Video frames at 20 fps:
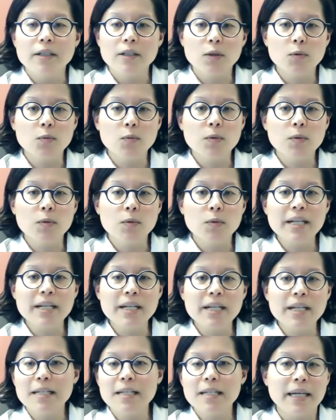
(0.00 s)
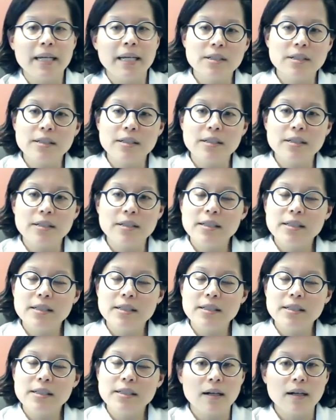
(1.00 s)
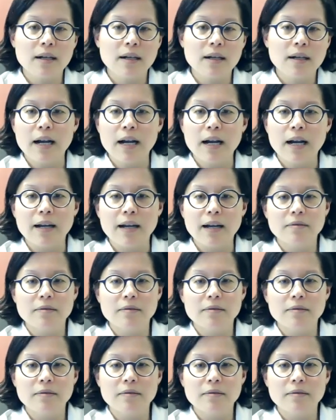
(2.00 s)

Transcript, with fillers: you know, we see patients uh, at